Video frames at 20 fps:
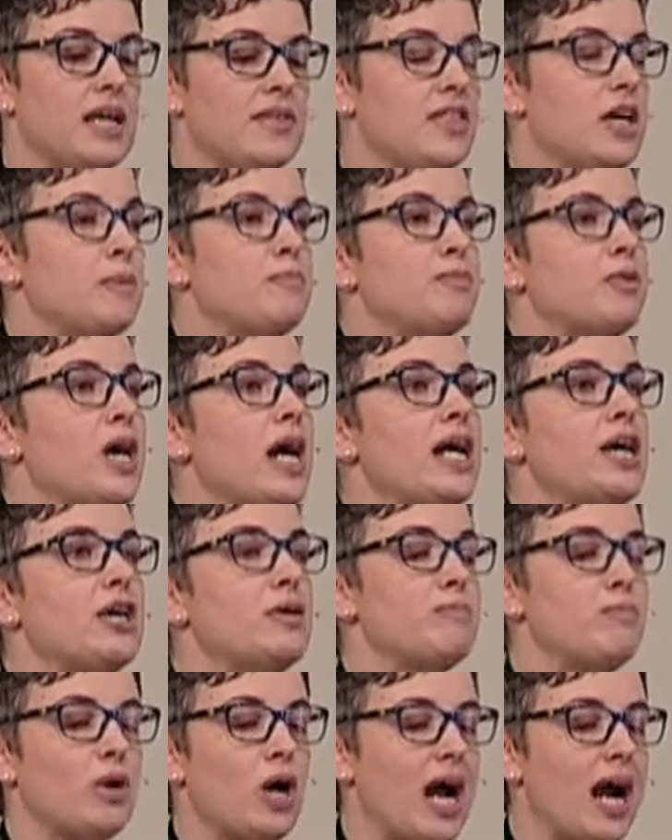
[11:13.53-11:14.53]
their prayer
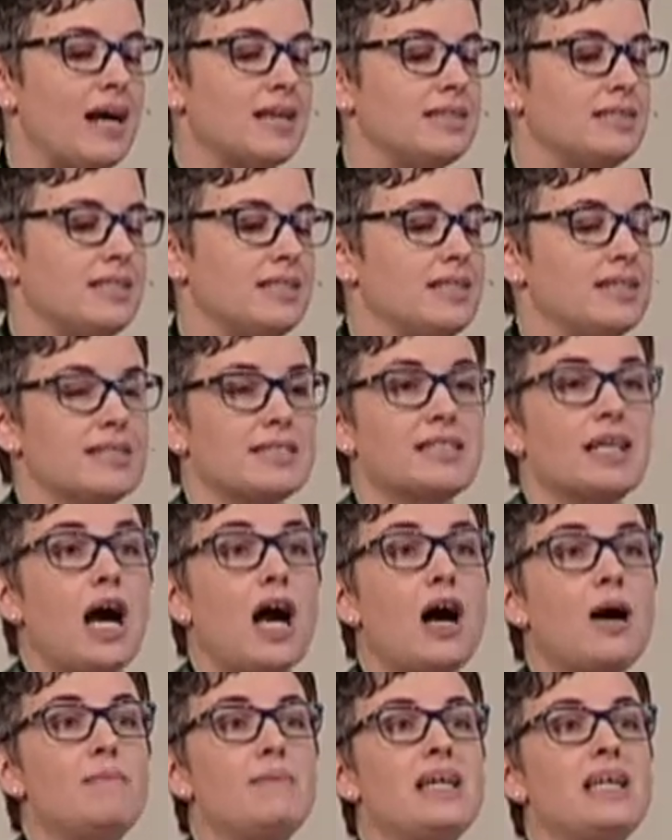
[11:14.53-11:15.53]
practice
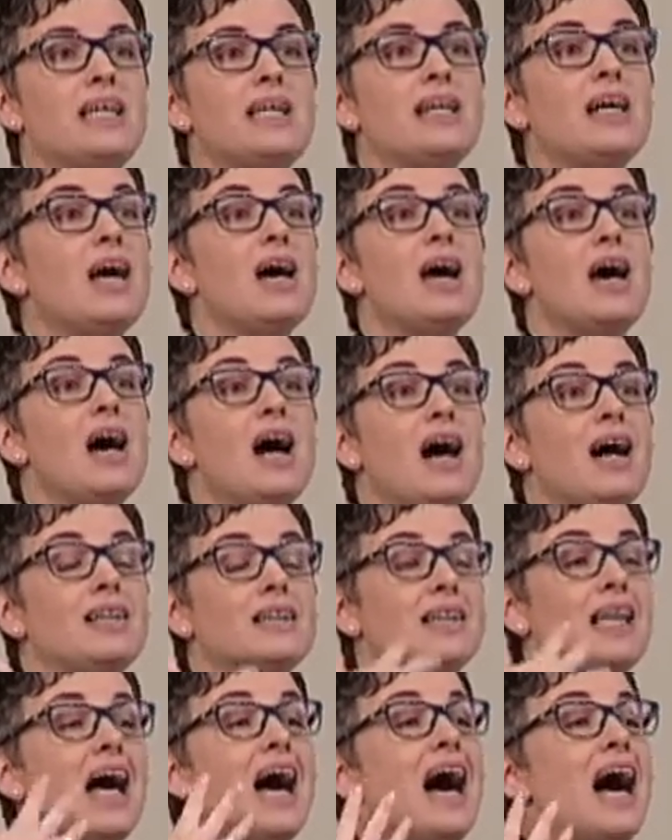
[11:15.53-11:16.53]
coming
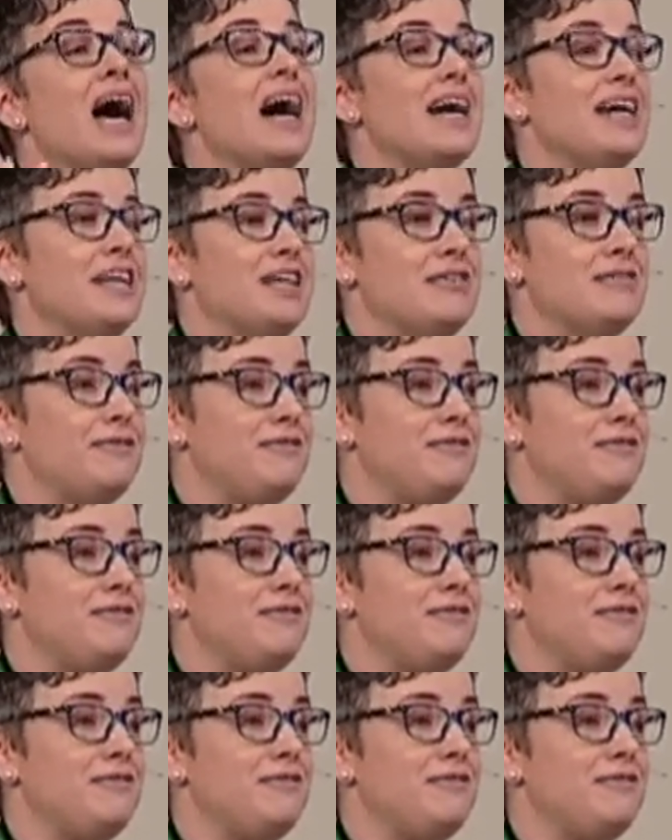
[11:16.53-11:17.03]
alive